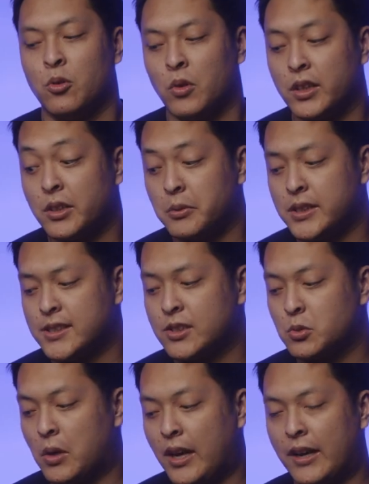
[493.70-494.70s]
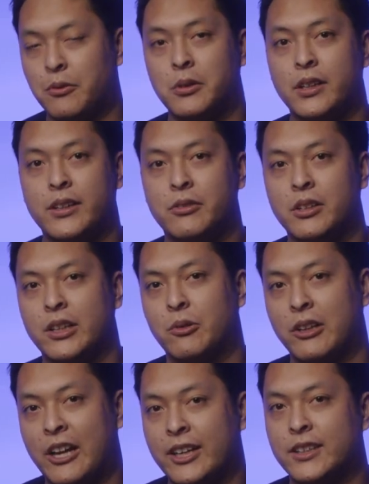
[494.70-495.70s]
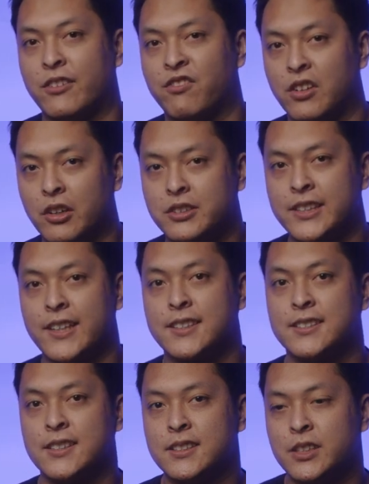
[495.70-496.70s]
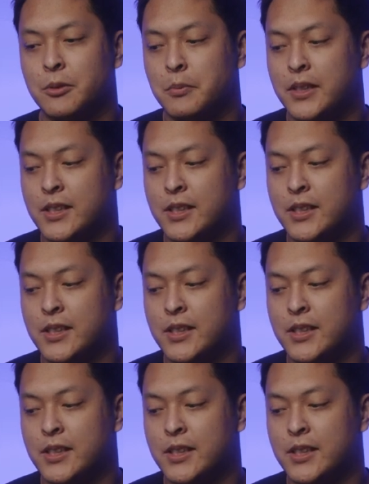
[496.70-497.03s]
One of the reasons why I really, really like the Flowtech system